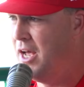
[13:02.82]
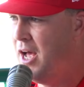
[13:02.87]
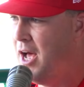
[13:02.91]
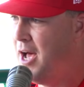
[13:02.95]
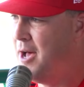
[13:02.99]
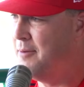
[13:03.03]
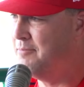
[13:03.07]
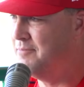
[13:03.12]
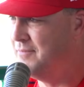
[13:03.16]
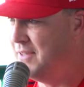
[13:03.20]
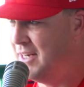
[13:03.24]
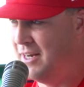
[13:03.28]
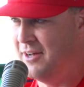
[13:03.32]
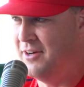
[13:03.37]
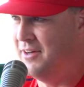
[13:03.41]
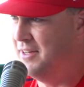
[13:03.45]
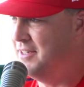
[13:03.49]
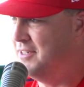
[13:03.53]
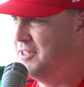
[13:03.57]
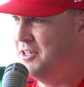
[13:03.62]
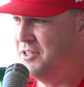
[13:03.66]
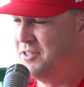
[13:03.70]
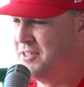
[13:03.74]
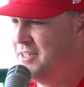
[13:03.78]
up,"
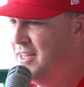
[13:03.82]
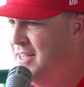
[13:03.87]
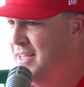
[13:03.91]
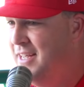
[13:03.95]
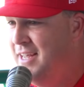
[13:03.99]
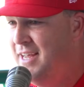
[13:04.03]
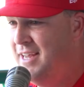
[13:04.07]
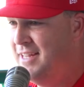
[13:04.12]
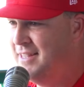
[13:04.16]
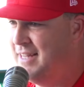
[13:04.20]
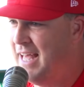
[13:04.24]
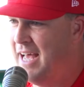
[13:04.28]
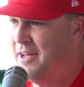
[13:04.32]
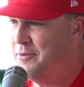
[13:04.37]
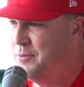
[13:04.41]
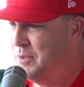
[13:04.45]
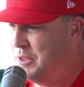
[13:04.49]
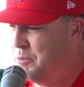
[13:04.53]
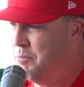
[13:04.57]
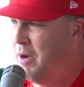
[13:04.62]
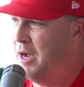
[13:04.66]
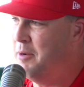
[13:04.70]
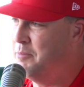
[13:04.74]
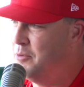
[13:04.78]
and just that
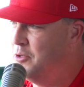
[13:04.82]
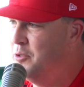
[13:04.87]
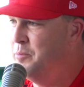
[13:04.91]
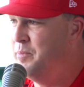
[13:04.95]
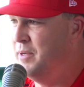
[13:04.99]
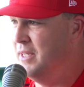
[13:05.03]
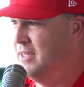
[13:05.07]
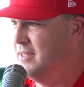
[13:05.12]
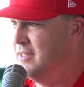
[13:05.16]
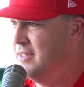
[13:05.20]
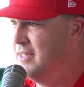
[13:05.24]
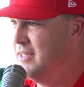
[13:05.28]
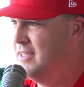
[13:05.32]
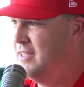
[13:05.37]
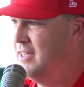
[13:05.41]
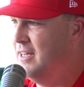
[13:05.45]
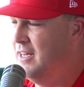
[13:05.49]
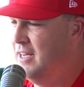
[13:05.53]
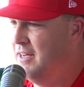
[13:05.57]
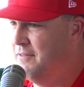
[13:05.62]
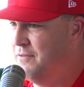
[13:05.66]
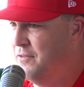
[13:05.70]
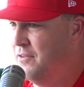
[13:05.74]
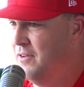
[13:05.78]
was my bullpen
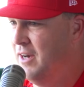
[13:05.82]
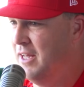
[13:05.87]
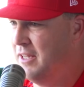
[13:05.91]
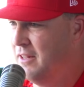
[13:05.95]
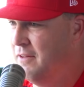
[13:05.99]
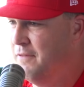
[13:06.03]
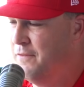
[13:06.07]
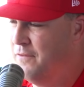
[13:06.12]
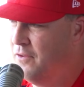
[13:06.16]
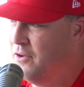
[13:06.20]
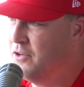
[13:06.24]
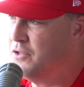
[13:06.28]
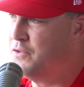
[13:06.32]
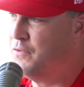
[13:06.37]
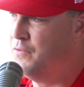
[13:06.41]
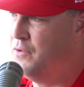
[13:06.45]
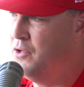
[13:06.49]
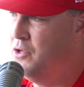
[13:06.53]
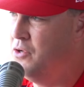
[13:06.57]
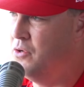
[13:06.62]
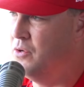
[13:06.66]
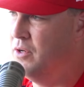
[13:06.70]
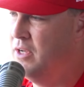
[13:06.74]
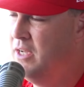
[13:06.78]
for like the first
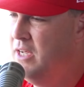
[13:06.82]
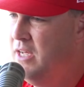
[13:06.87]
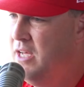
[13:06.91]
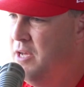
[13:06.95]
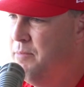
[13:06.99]
few.